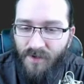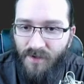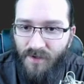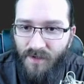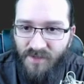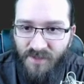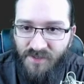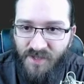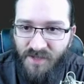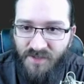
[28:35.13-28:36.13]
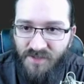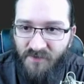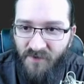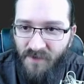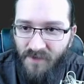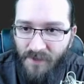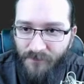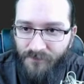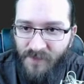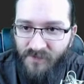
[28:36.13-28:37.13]
That changes every
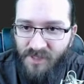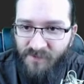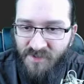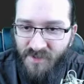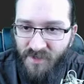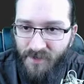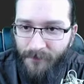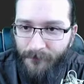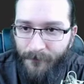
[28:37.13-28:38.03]
time you start it up,